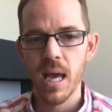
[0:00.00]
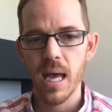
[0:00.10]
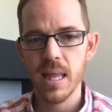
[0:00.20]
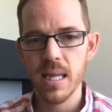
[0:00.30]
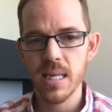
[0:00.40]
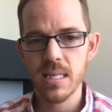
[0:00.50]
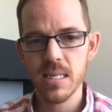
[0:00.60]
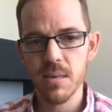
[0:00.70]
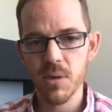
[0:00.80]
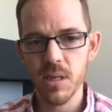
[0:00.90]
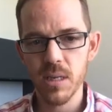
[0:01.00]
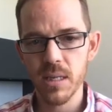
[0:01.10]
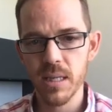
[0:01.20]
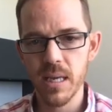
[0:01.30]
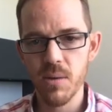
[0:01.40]
And then
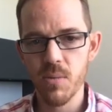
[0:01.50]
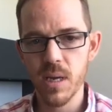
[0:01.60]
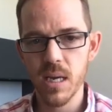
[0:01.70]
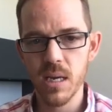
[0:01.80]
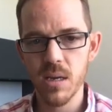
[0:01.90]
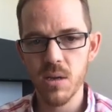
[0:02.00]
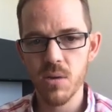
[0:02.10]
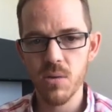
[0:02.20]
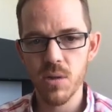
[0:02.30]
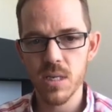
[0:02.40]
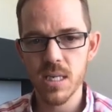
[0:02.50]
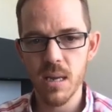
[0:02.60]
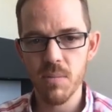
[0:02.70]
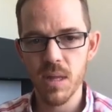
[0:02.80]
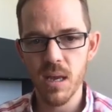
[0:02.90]
similarly, we can do the
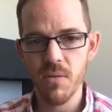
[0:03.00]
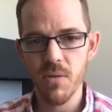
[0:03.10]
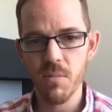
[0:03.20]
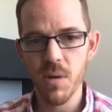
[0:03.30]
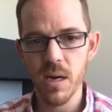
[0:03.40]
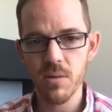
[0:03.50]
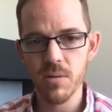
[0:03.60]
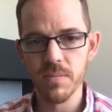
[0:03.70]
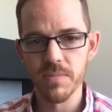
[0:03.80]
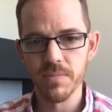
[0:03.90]
same thing for model.